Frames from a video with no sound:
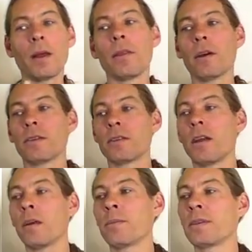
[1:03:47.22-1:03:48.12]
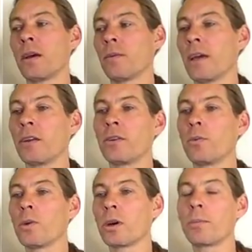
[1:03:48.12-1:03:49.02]
They'll sell themselves out to
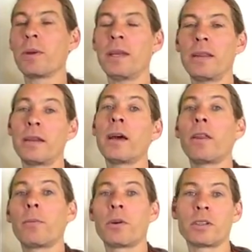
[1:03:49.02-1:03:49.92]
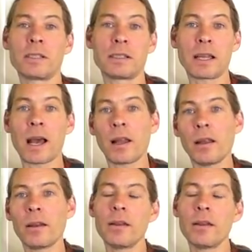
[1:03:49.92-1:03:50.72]
work beneath another person's talent.